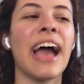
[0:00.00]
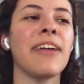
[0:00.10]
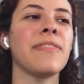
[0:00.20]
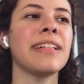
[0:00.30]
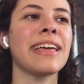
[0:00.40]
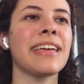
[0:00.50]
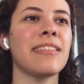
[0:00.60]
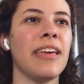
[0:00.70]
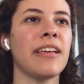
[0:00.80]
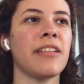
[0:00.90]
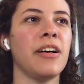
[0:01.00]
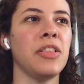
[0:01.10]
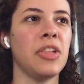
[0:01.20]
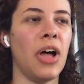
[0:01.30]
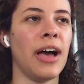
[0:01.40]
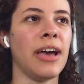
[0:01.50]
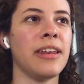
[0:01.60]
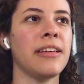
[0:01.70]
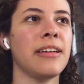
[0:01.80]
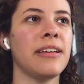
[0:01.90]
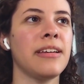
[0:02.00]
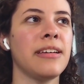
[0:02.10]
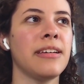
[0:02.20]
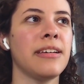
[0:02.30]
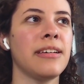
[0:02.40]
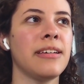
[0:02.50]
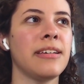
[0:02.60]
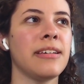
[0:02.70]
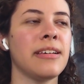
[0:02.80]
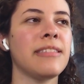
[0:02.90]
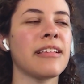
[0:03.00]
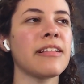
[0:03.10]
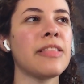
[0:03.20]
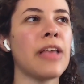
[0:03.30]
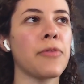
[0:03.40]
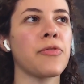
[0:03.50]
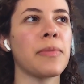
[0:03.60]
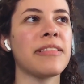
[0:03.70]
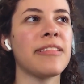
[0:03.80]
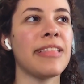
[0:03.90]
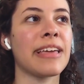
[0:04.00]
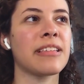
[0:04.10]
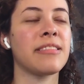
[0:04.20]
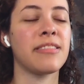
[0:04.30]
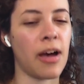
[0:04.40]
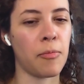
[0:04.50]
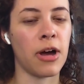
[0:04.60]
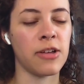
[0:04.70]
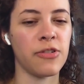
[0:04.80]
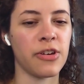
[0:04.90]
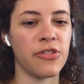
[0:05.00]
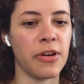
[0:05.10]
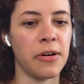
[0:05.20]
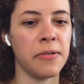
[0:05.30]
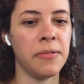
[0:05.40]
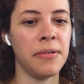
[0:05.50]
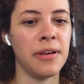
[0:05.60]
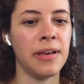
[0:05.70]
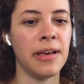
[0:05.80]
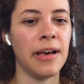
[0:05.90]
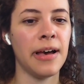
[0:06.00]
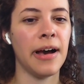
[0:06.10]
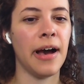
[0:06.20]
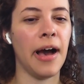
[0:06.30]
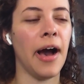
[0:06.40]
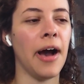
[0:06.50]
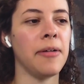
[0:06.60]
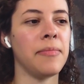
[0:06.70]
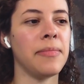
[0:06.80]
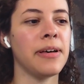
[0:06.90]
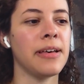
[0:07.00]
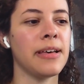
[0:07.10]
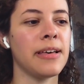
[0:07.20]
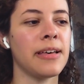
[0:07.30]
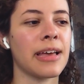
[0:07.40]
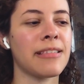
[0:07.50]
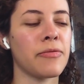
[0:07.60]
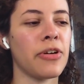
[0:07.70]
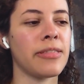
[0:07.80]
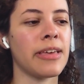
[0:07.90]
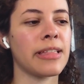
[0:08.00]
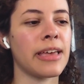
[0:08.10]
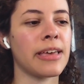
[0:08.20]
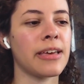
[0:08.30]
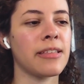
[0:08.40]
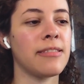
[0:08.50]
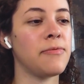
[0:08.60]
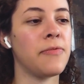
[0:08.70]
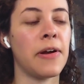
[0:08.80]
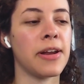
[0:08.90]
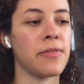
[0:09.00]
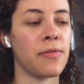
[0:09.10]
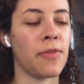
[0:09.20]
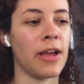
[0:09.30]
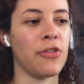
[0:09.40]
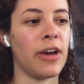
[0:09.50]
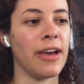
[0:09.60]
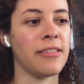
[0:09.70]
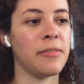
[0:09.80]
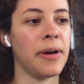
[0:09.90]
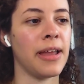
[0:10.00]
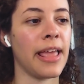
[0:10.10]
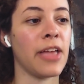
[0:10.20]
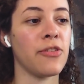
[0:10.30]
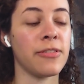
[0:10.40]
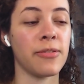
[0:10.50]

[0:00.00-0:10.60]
I feel like it takes a lot it takes a lot for me to like stop watching a show. Um cuz I'm trying to think like very different franchise, but Agents of